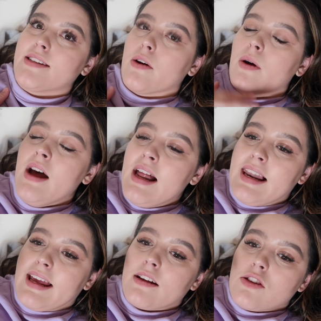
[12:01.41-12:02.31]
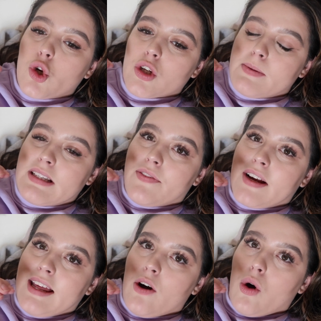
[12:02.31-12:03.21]
So Lincoln's not
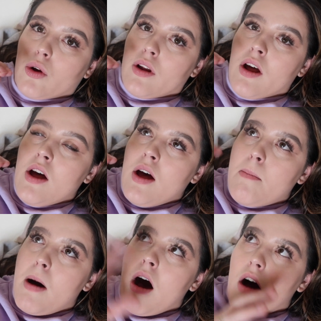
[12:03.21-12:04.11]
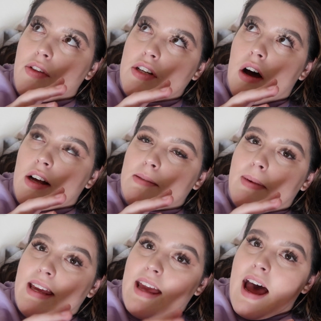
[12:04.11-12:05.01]
specifically on part of the task
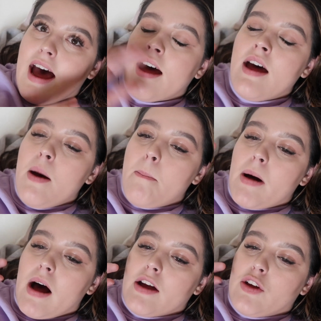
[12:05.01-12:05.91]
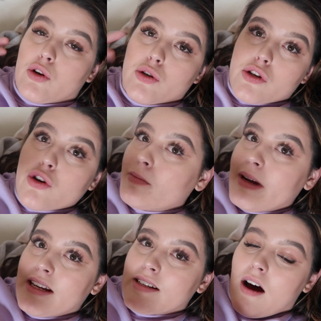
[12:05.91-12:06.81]
bit yet, but you can do social
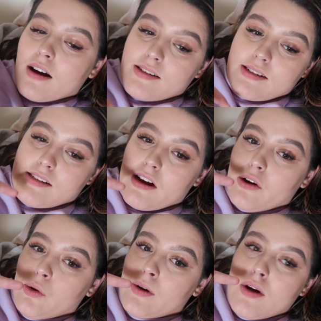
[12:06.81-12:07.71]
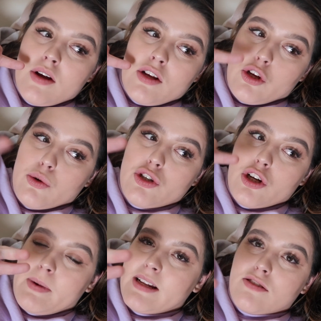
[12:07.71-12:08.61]
media tasks, so
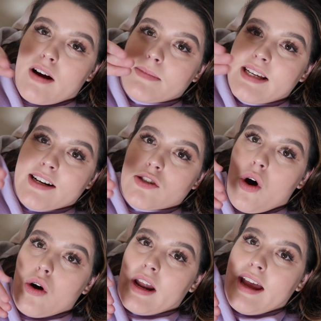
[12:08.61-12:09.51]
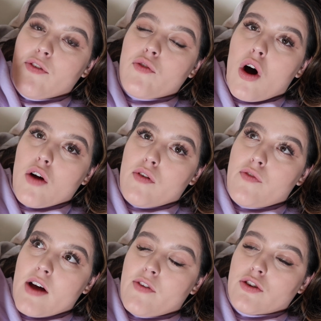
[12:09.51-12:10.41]
YouTube, Instagram, TikTok. Like, if you've got over
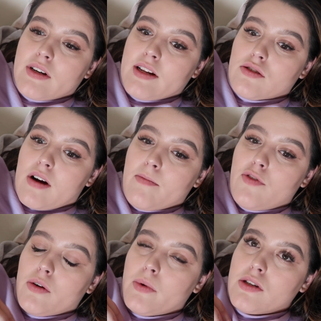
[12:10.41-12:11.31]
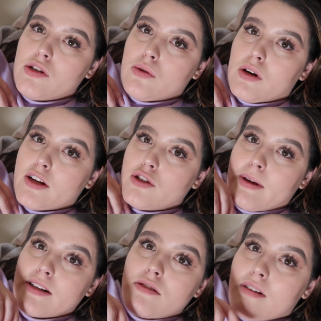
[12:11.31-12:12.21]
five hundred Instagram followers, you can like do
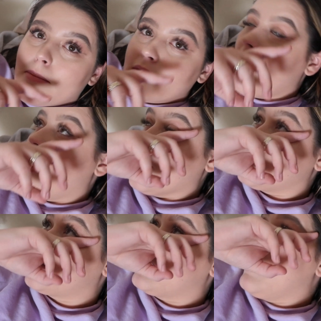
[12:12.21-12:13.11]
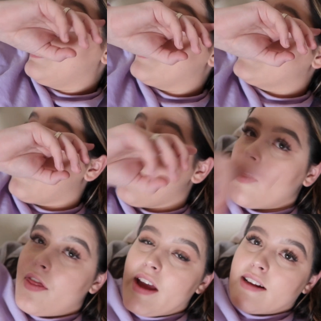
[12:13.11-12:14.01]
Instagram tasks. There's like
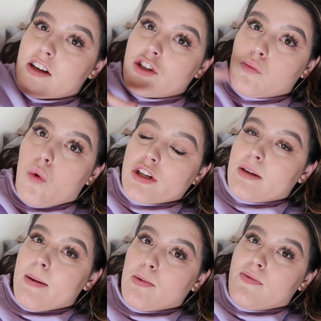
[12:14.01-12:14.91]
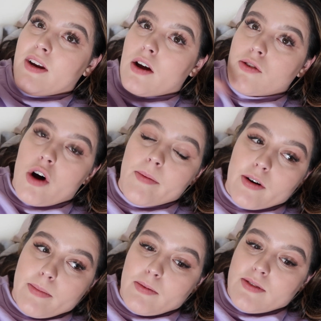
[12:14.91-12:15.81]
other things like just watching people's videos,
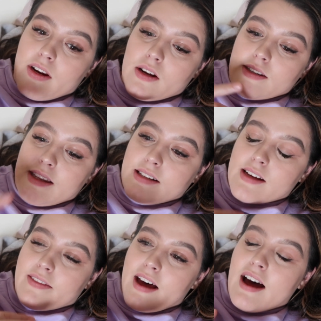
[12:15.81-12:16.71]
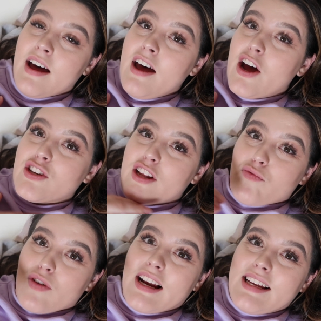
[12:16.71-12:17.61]
commenting on people's videos and things like that, and just
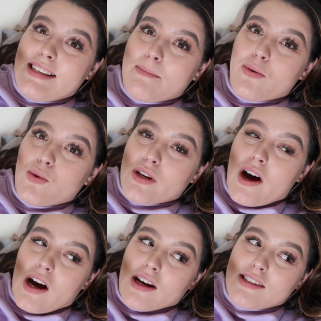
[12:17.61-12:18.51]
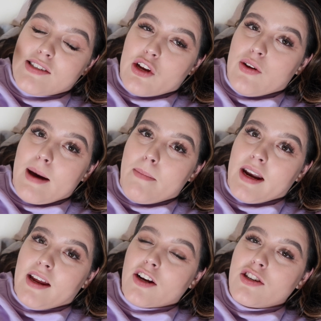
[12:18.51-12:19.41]
like really simple tasks, and you get
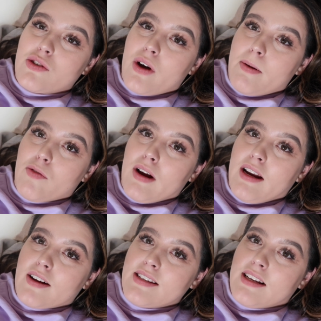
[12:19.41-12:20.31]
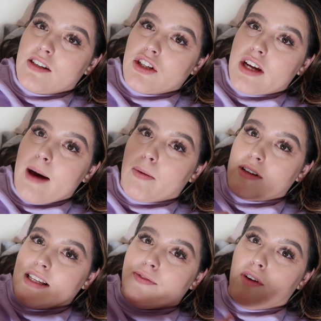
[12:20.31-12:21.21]
money. And I just thought it'd be a really nice thing to share,
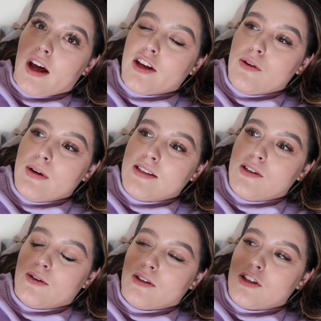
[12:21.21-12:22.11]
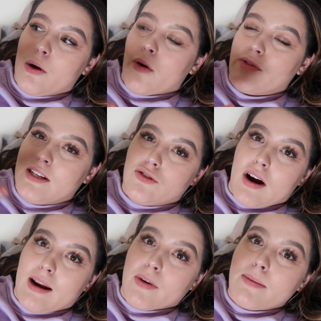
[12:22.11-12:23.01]
because it's for like uni students who are obviously
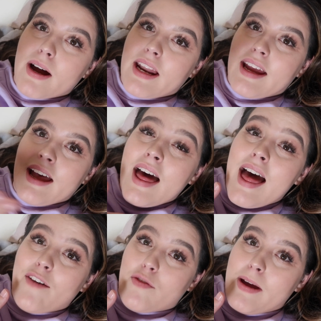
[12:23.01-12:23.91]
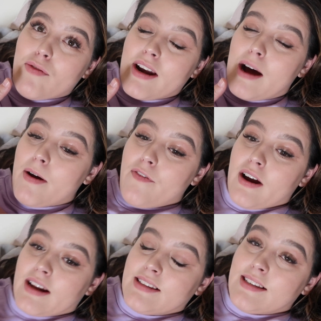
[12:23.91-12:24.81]
struggling with money. And for me right now, my
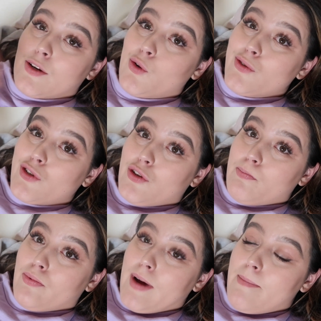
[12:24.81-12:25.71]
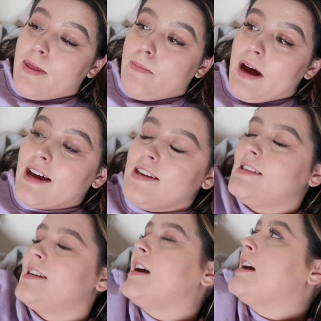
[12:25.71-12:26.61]
finances are not the the
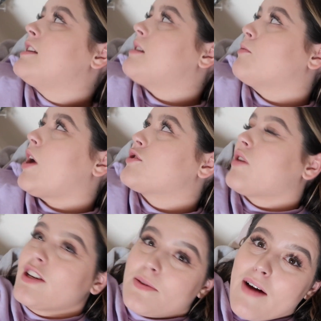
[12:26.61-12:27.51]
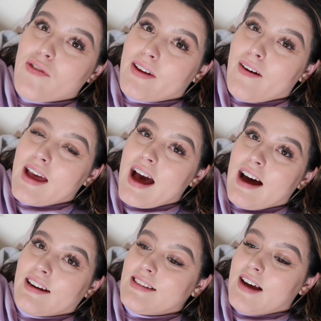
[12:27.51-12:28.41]
best, so I'm like trying to do everything I
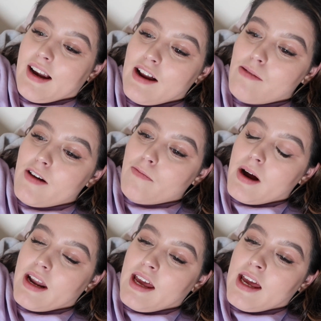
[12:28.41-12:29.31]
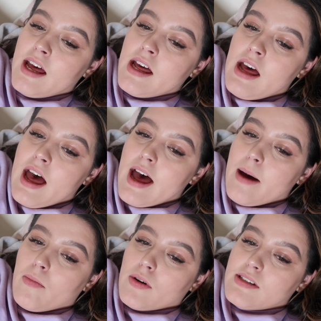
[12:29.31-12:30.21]
can to earn a little bit of money
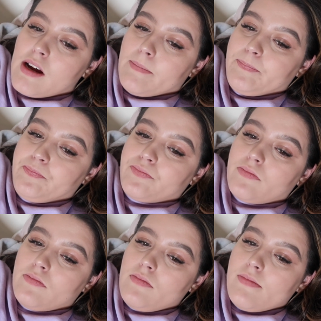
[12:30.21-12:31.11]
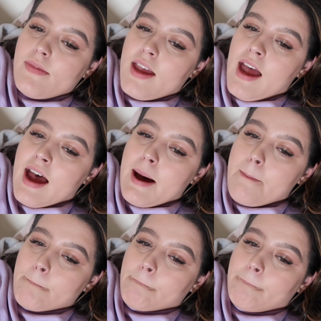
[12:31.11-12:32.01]
um, whilst I'm
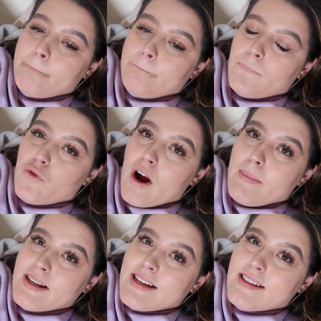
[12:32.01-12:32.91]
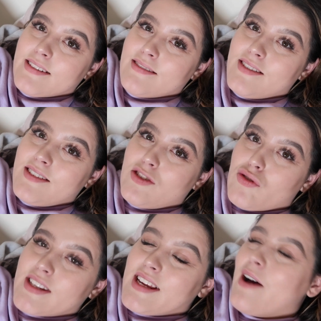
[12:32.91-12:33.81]
um, writing my diss and
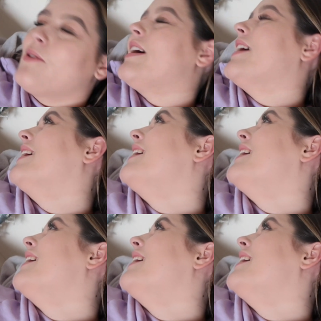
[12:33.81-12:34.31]
stressing out.